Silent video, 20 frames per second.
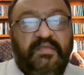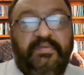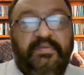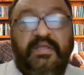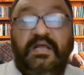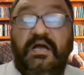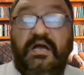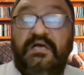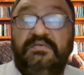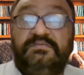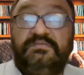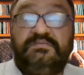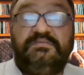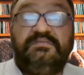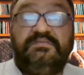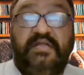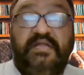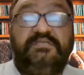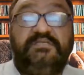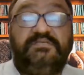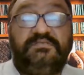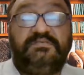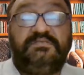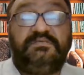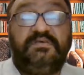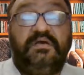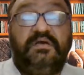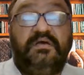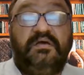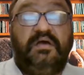because that's
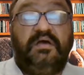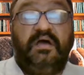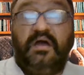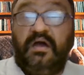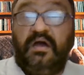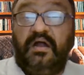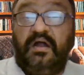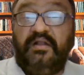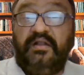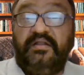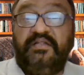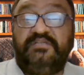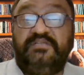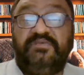hard.